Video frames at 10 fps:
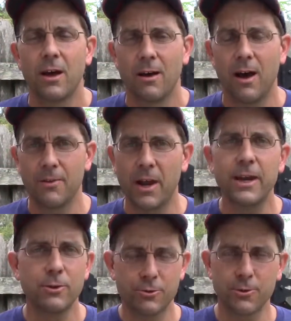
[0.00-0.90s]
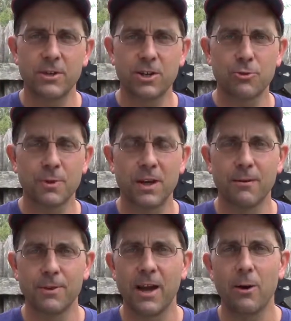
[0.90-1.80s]
that I use for addiction
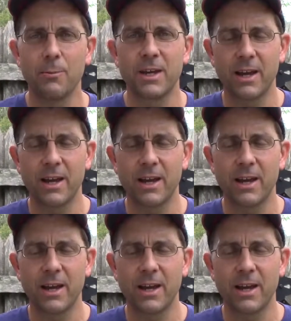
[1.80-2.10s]
recovery help me